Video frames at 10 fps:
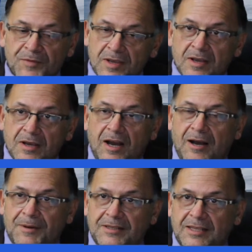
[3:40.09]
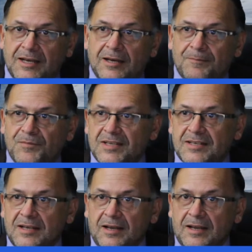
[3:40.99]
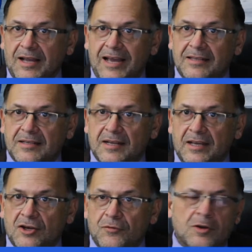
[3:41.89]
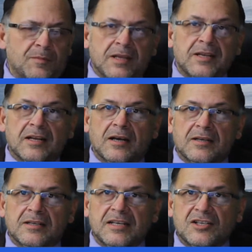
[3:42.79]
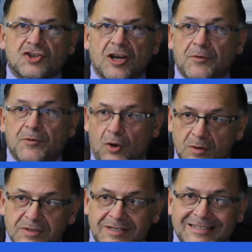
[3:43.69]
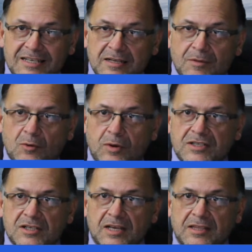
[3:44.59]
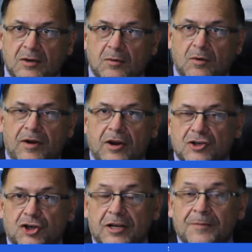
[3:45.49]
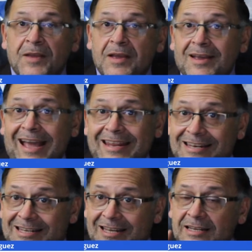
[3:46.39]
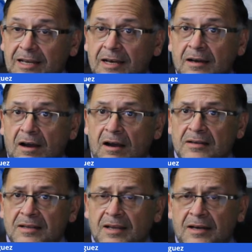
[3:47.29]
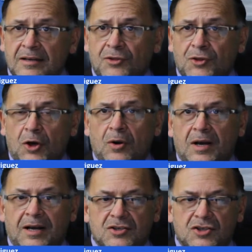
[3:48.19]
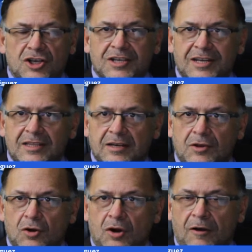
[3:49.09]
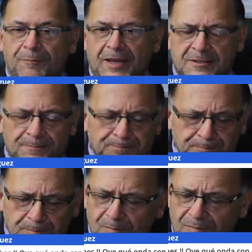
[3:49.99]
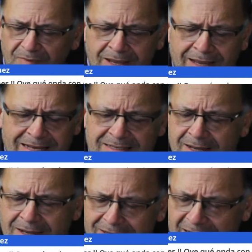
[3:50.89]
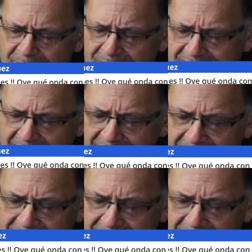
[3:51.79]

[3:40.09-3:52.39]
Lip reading: But this guy that interviewed him, he did a decent job. He was asking him the questions. I think they were very concerning. And he did throw Judge Eddie Trevino off base. And guys, let me say this.